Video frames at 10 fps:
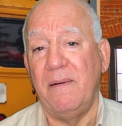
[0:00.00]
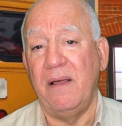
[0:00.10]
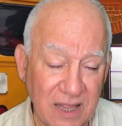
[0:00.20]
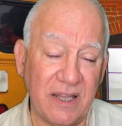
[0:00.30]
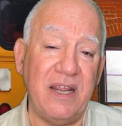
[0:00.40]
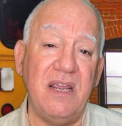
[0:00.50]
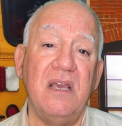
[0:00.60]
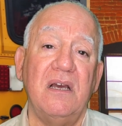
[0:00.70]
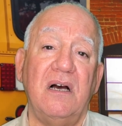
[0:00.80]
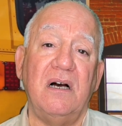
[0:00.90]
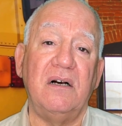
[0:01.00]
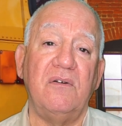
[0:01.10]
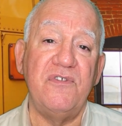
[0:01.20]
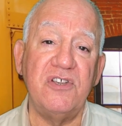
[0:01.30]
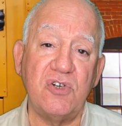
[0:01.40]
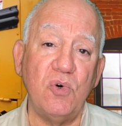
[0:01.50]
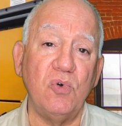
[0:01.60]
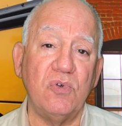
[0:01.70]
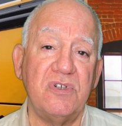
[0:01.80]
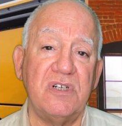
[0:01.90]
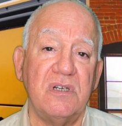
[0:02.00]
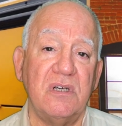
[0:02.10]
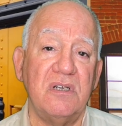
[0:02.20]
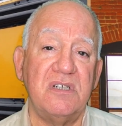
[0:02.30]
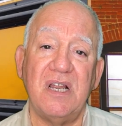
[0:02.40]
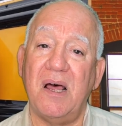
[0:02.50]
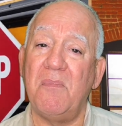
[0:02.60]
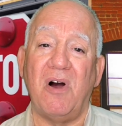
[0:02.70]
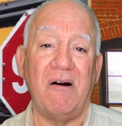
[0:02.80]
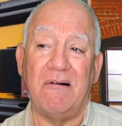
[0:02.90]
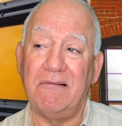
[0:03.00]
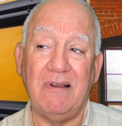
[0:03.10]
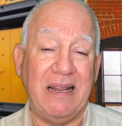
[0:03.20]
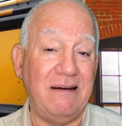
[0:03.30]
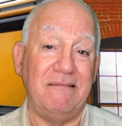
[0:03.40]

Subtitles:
quality of the schools. Some are like